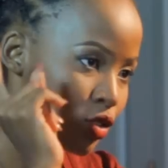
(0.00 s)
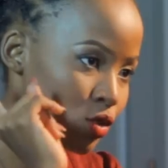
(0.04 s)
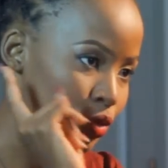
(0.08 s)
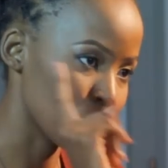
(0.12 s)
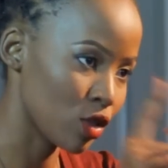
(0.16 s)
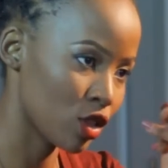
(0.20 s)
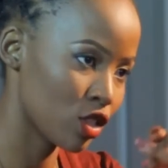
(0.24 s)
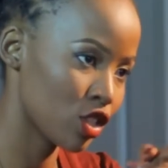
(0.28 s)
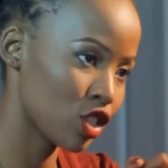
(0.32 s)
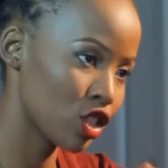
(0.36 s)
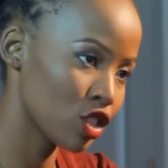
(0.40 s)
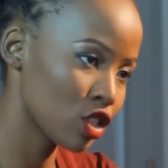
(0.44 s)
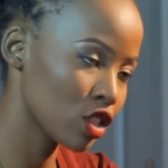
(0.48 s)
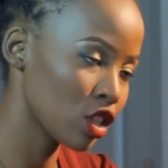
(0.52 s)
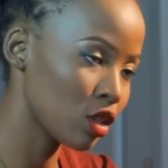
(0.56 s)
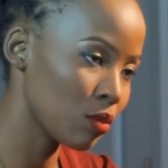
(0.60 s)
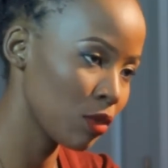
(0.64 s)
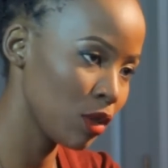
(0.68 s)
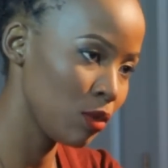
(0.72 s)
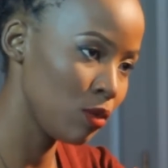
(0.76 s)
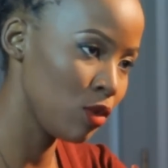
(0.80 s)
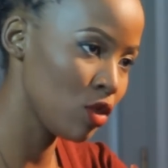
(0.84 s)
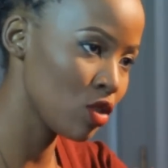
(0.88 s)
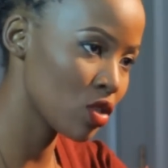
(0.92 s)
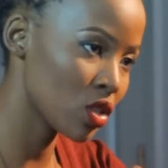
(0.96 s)
So it's just gonna
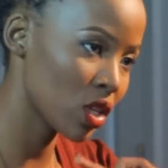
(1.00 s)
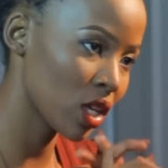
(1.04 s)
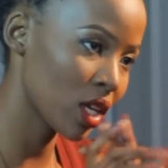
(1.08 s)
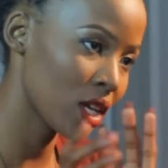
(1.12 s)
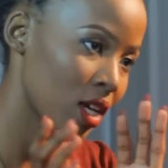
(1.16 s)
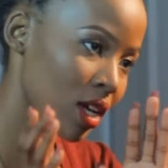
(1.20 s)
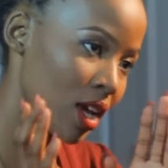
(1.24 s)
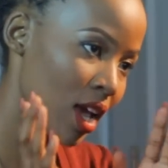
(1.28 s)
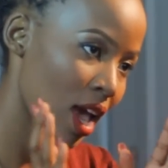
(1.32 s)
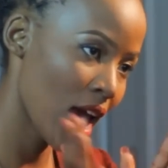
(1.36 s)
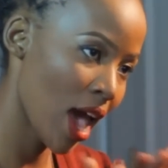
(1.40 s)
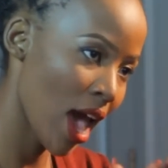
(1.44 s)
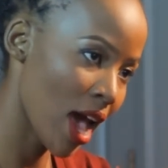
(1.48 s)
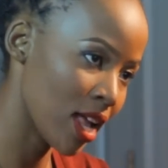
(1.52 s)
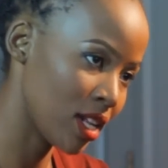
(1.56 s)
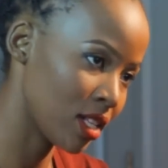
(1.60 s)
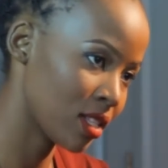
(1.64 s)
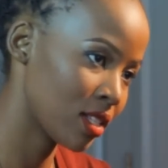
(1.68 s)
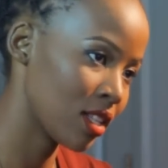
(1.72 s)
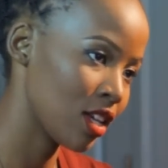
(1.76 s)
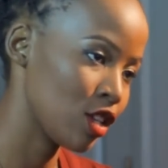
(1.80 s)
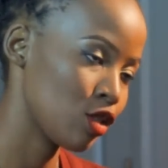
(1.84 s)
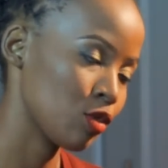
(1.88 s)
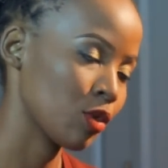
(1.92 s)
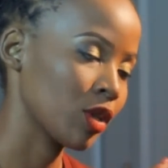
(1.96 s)
be music and
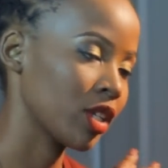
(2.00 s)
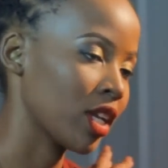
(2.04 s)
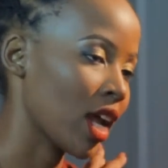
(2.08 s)
stage